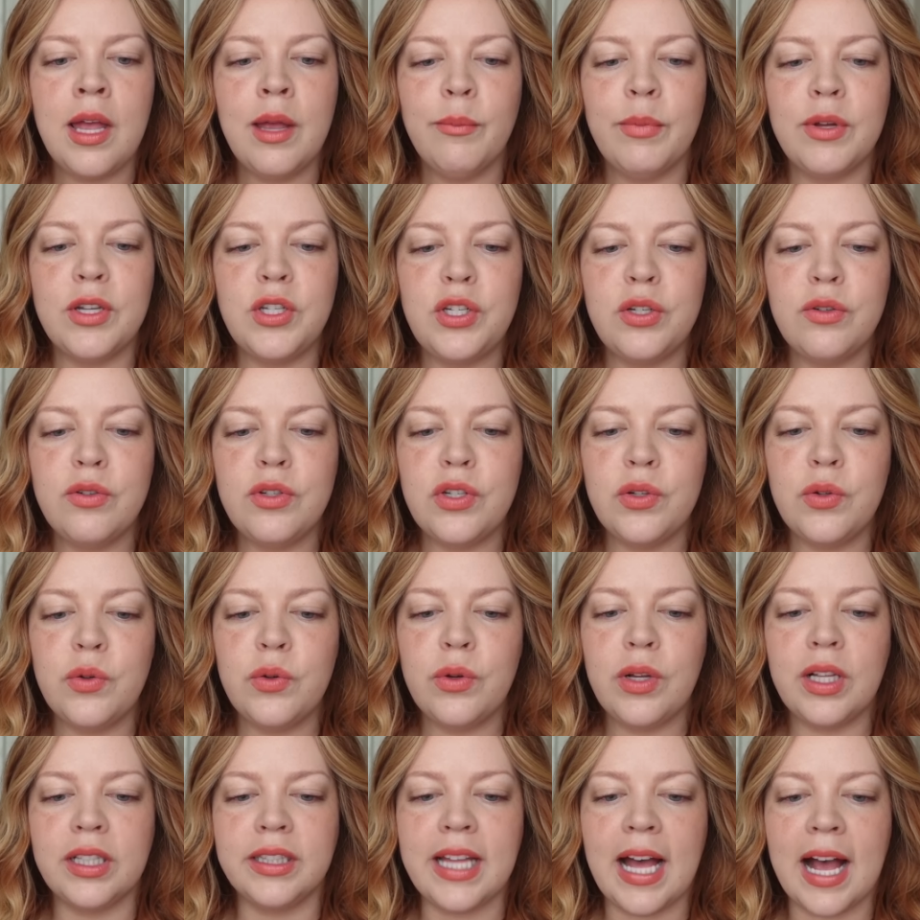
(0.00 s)
But due
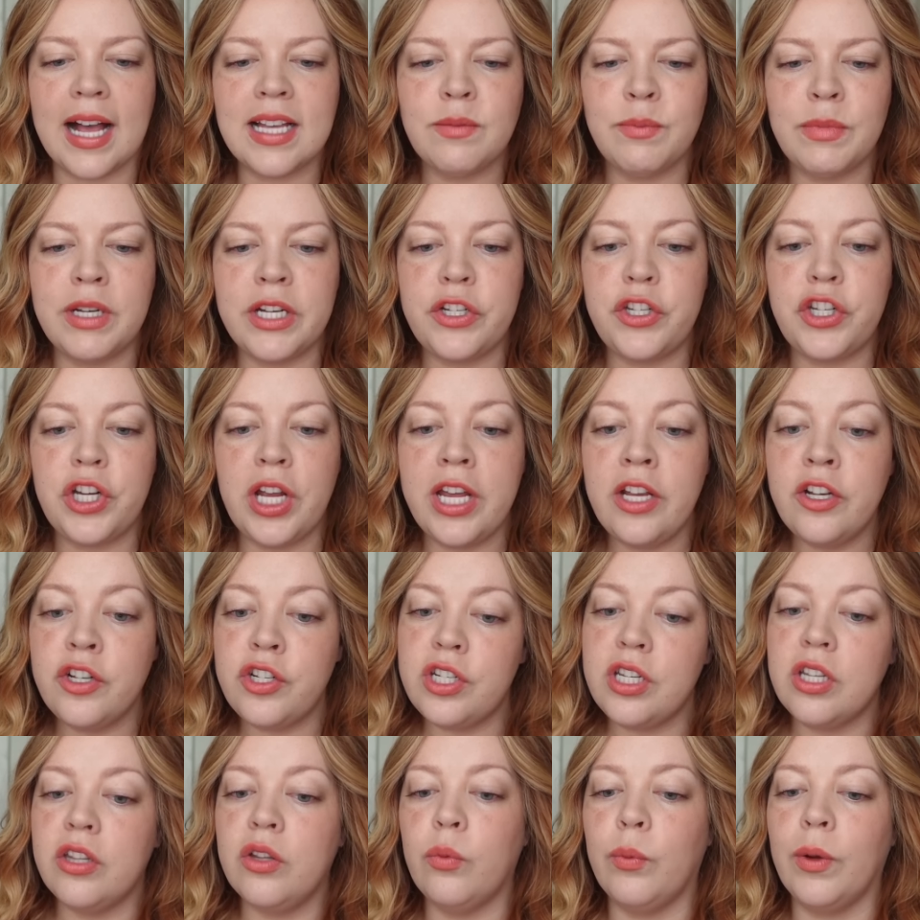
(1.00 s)
to a last minute
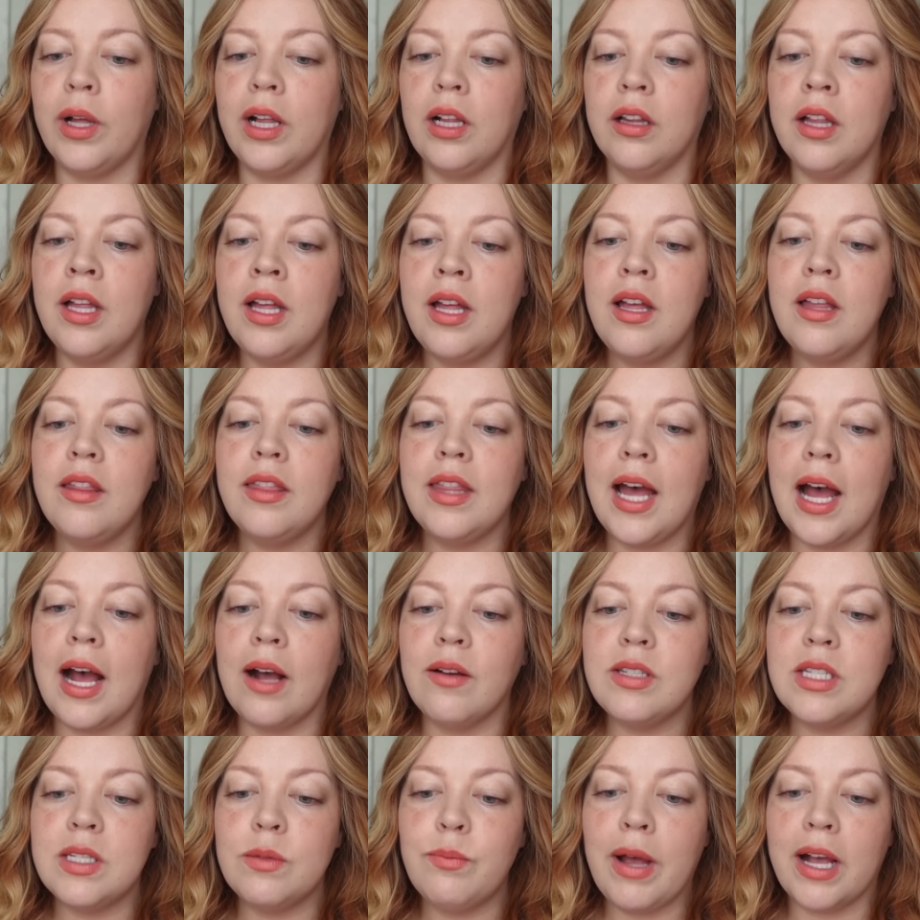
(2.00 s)
change to the will, the
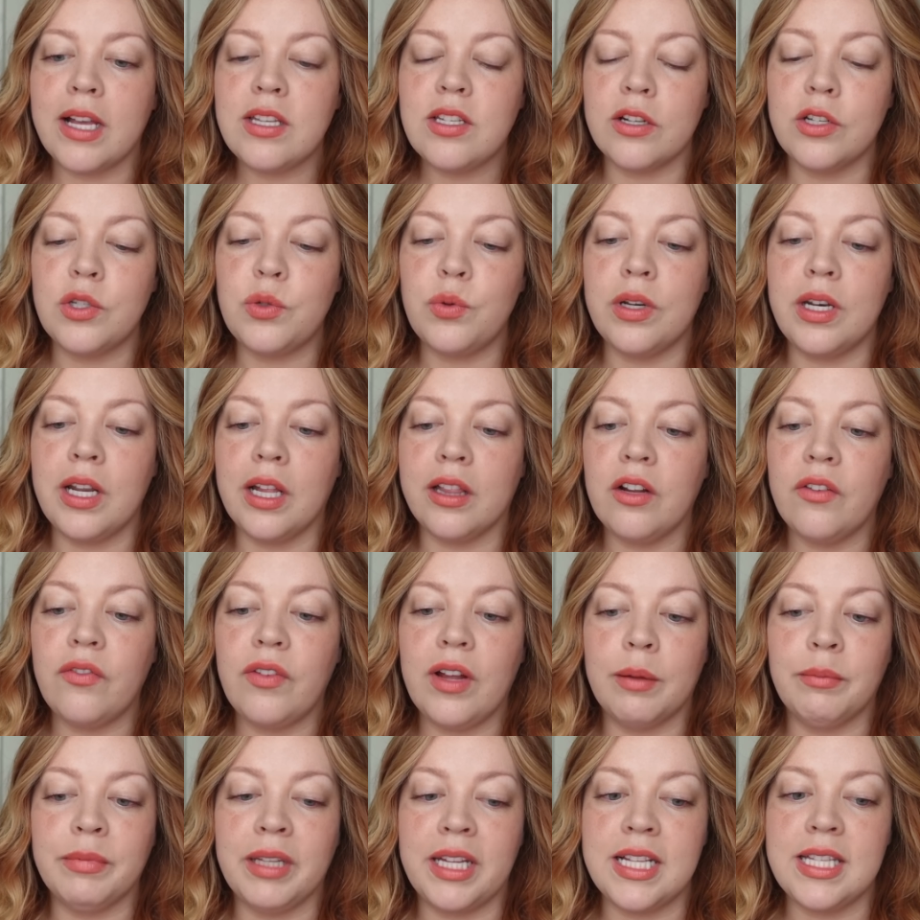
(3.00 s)
house is passed on to another
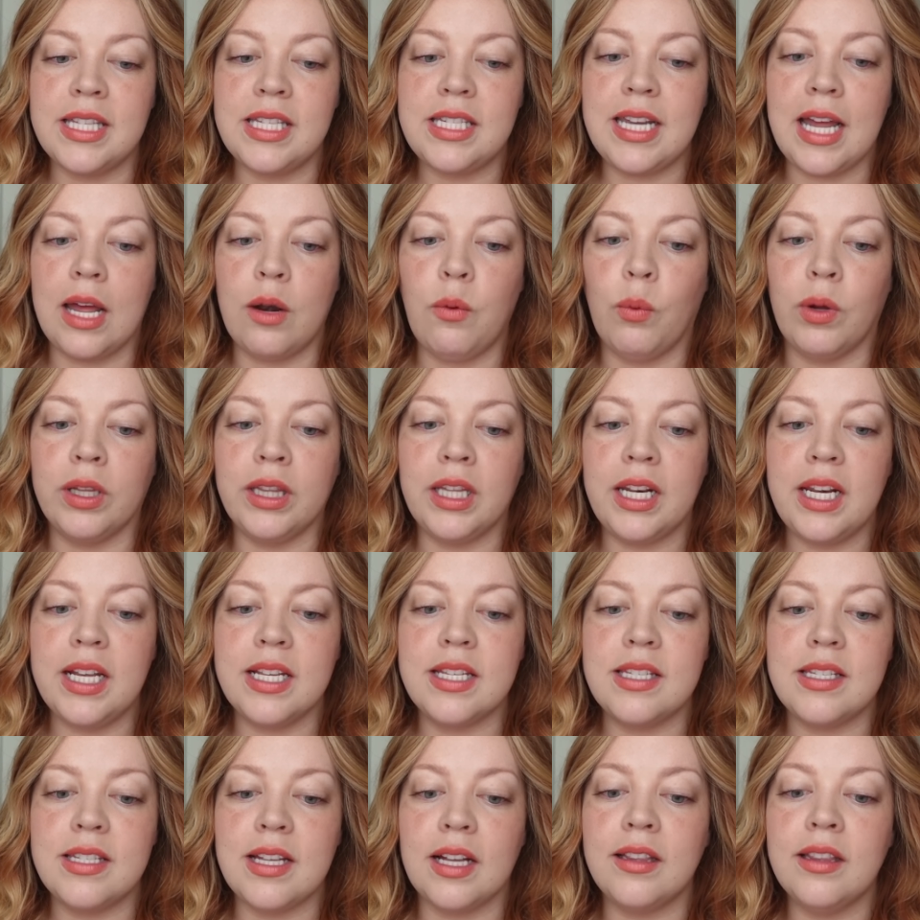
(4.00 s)
family instead, one that
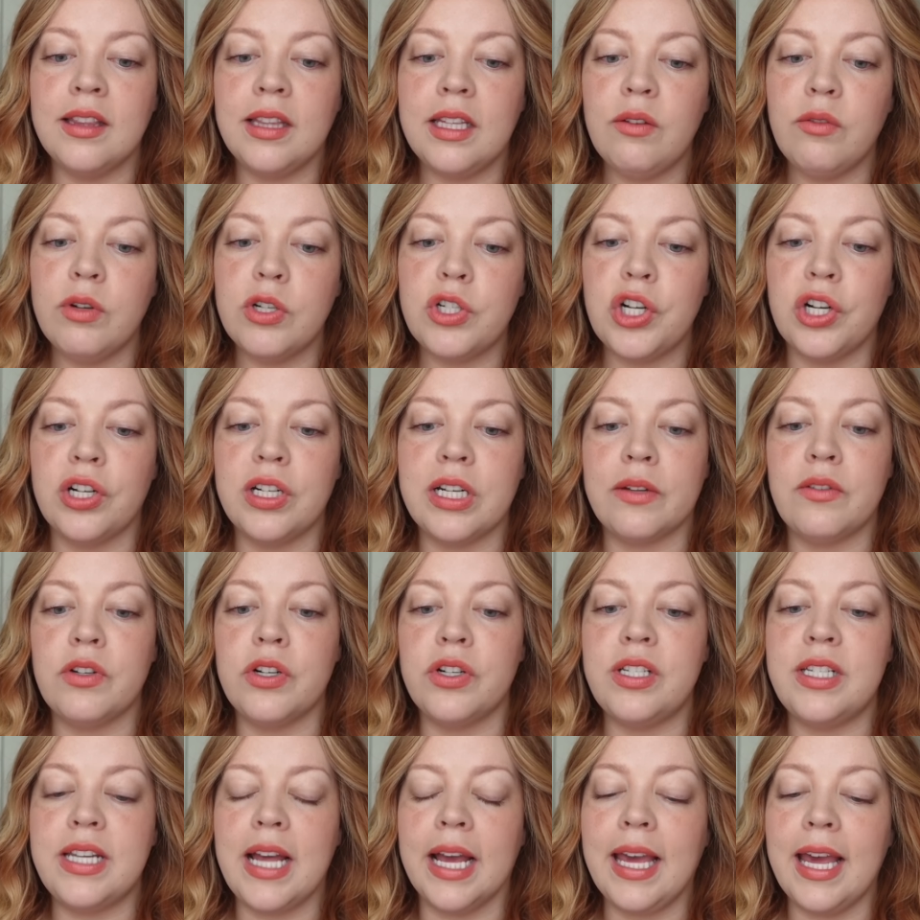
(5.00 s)
has suddenly returned
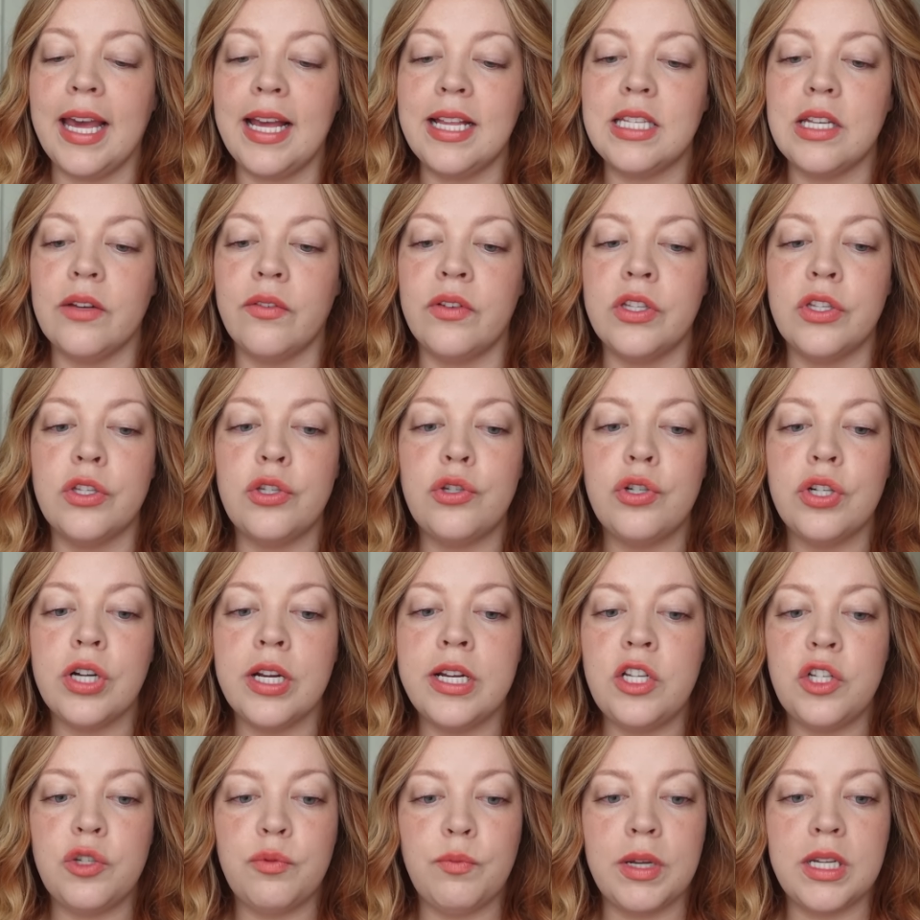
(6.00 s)
after decades of
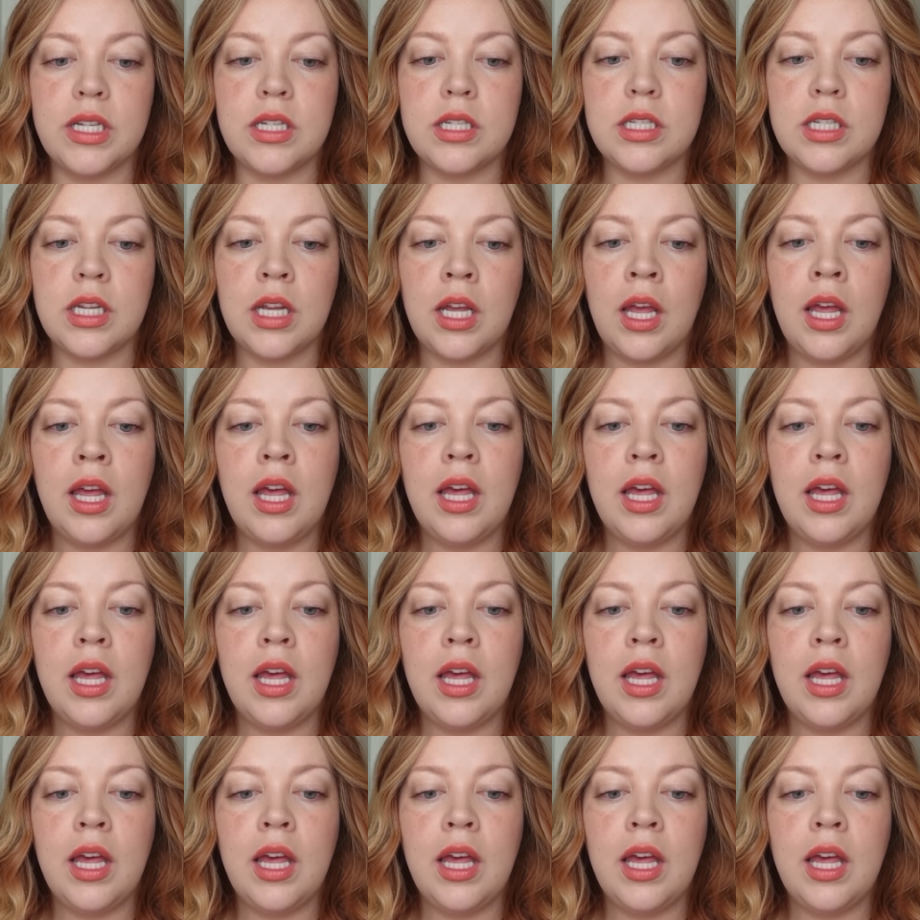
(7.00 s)
estrangement.